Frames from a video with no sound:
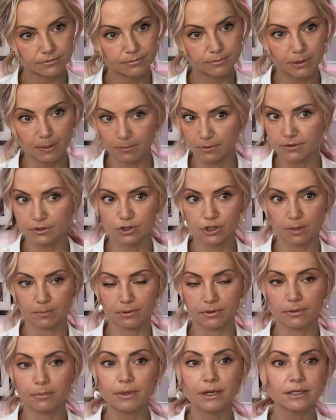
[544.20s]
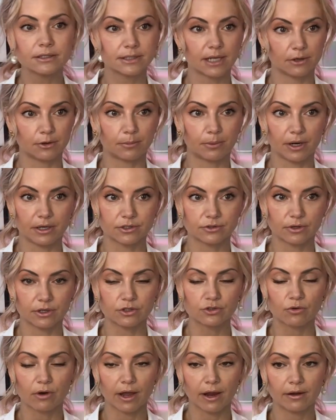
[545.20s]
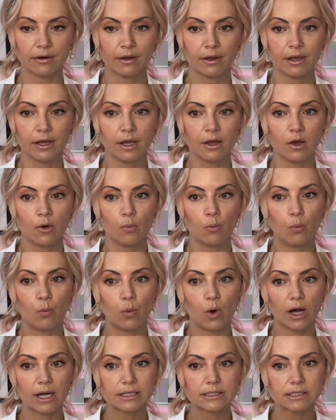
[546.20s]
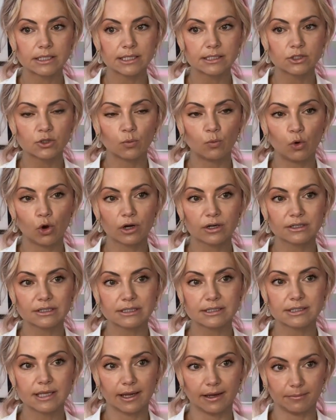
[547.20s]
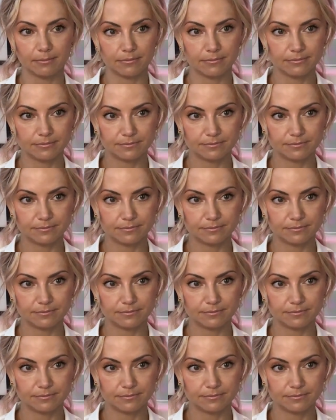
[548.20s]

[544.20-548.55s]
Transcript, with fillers: People that shop in a million dollar price range, right? What is the work the same?